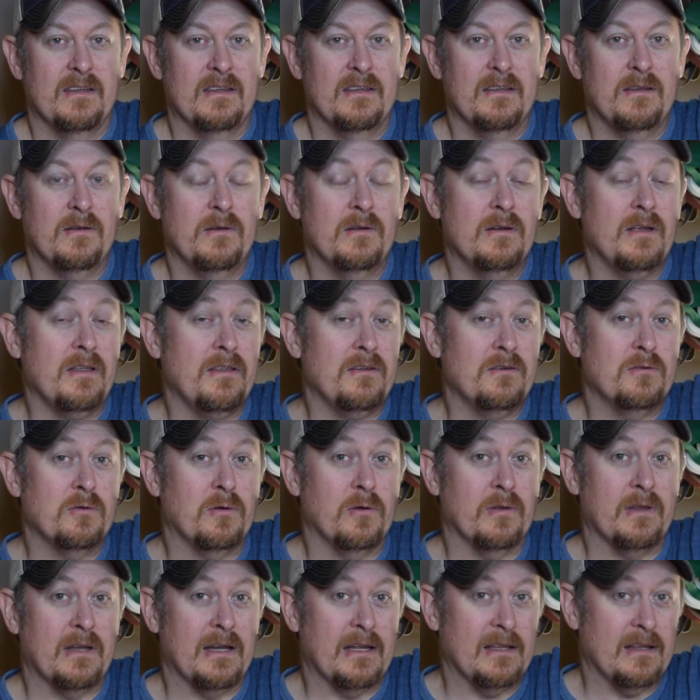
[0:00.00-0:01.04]
So another
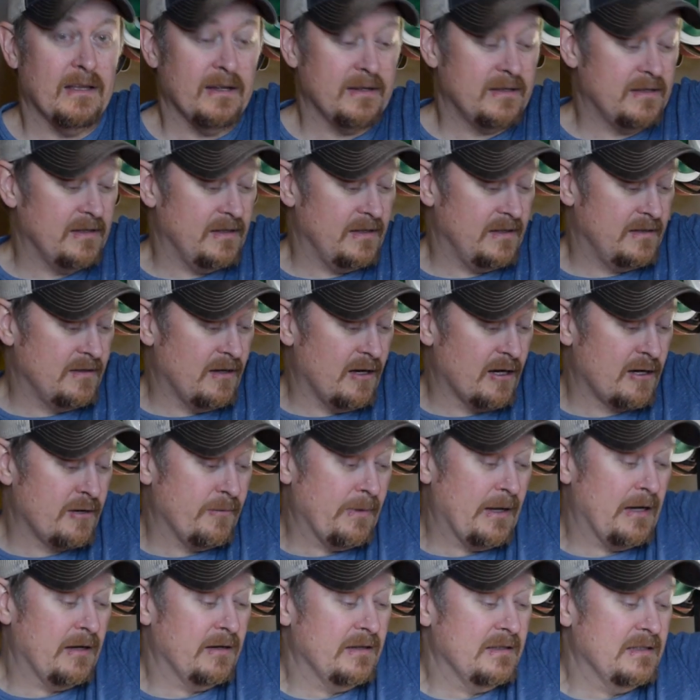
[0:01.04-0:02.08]
tool that I'd like to talk
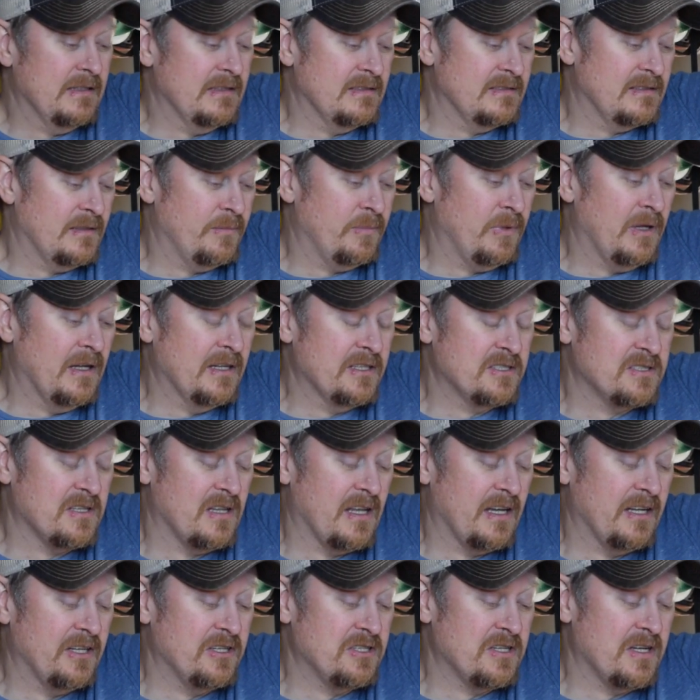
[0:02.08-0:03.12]
about is a Plunge
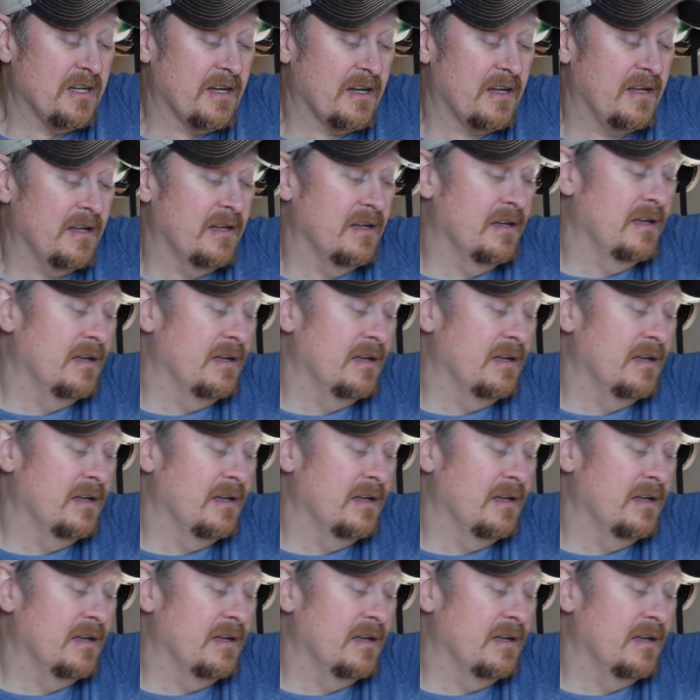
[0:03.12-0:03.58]
Line Jig.